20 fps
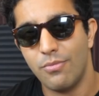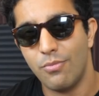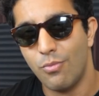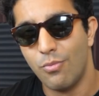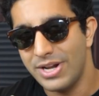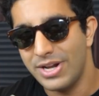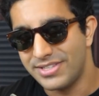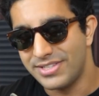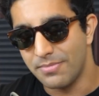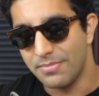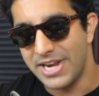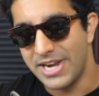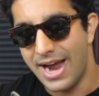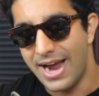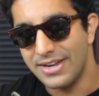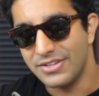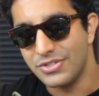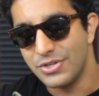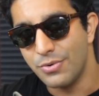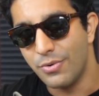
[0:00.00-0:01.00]
What's up,
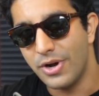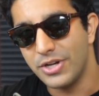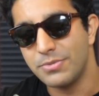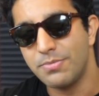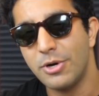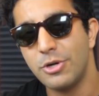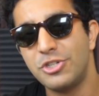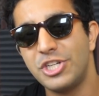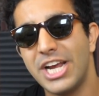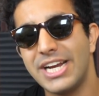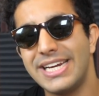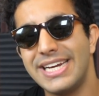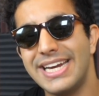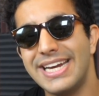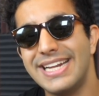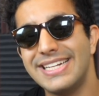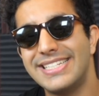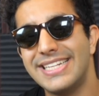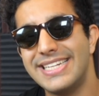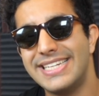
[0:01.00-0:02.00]
guys? Nuance Bro checking in,
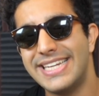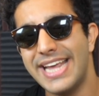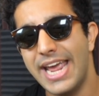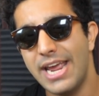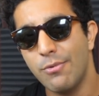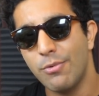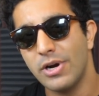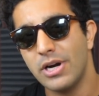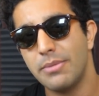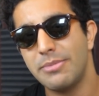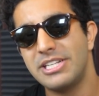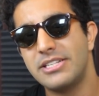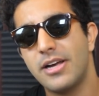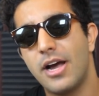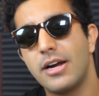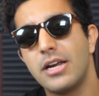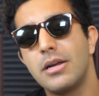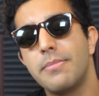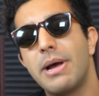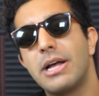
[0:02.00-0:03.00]
and today we're going to be
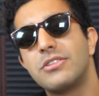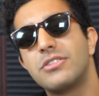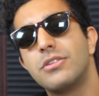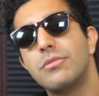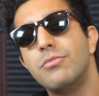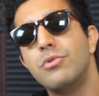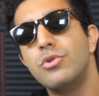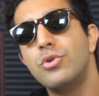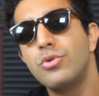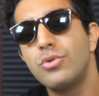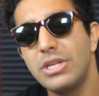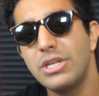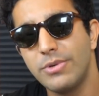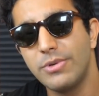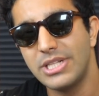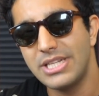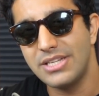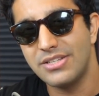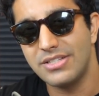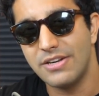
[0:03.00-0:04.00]
talking about some newly
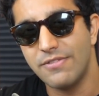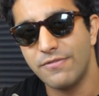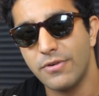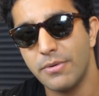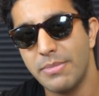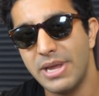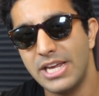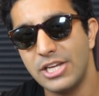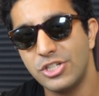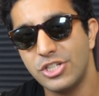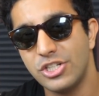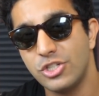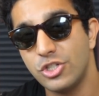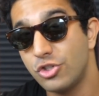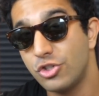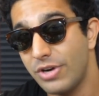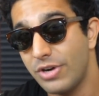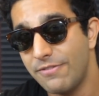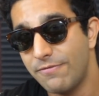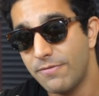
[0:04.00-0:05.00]
released information
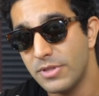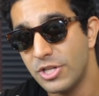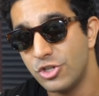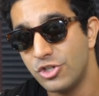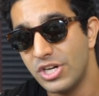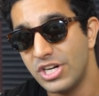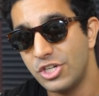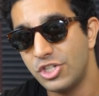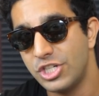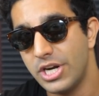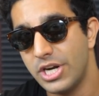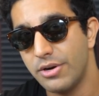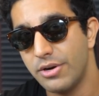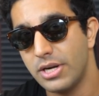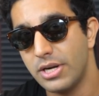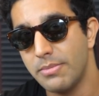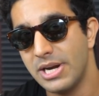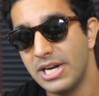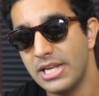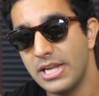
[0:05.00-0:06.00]
straight from the Judiciary
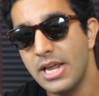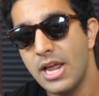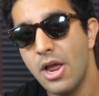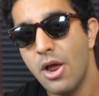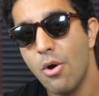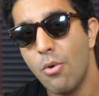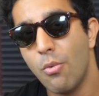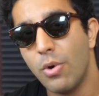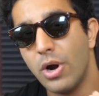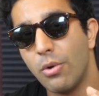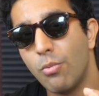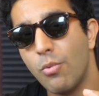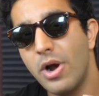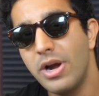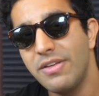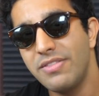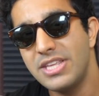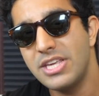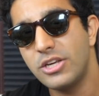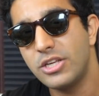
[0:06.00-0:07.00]
Committee, where one
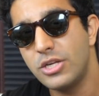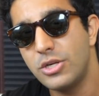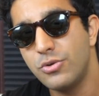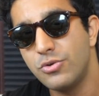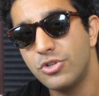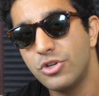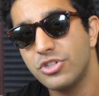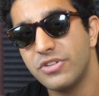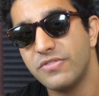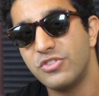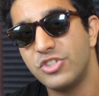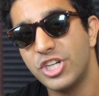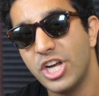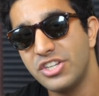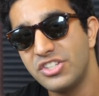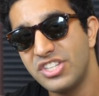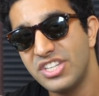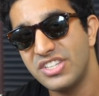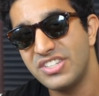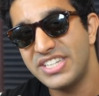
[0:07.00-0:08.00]
of the accusers of
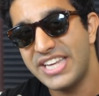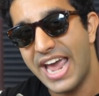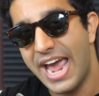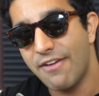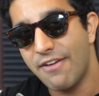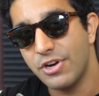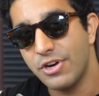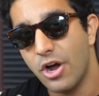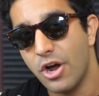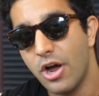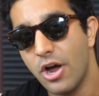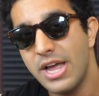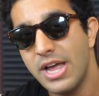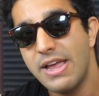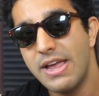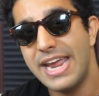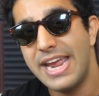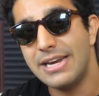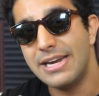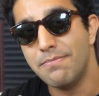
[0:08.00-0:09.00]
Justice Kavanaugh
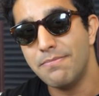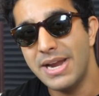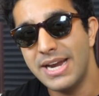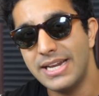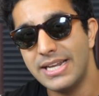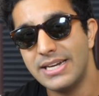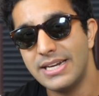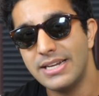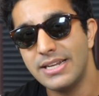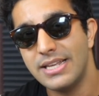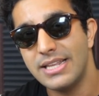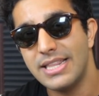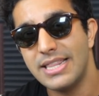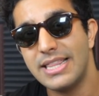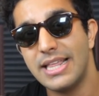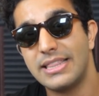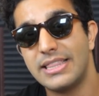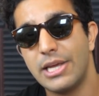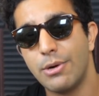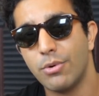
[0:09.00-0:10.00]
admitted
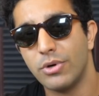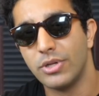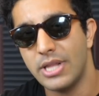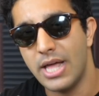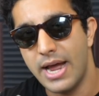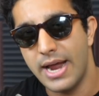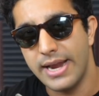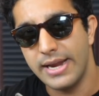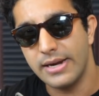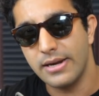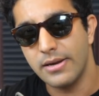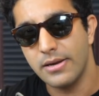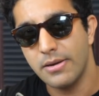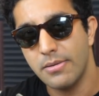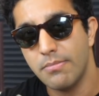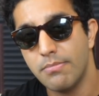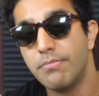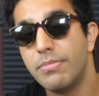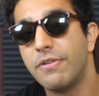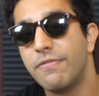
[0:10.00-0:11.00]
that they were lying.
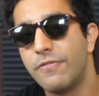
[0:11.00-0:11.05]
But